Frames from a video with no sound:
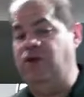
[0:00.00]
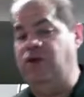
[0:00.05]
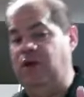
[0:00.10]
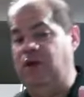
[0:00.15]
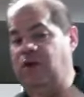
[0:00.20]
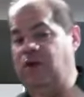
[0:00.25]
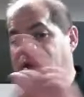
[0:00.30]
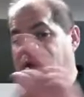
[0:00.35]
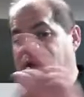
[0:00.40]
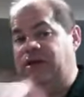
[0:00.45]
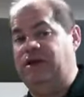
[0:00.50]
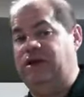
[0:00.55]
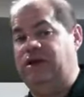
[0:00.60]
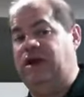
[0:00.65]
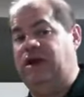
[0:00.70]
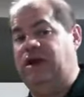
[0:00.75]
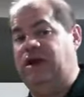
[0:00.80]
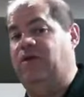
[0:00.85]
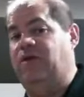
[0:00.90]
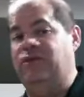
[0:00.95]
you're going to
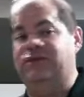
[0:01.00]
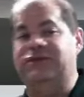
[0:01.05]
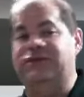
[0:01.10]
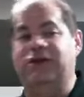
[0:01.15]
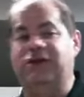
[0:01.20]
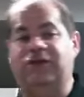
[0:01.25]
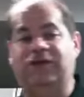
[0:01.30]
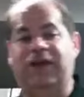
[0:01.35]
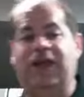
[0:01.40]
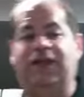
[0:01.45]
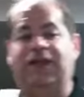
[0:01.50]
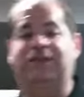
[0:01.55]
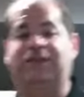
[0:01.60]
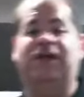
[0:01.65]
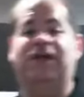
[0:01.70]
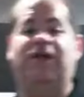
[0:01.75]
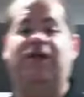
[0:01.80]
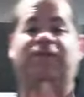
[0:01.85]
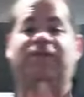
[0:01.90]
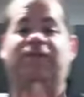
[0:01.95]
do. So take
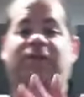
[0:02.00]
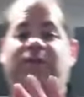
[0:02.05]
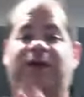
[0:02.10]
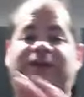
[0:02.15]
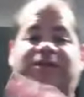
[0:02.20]
self the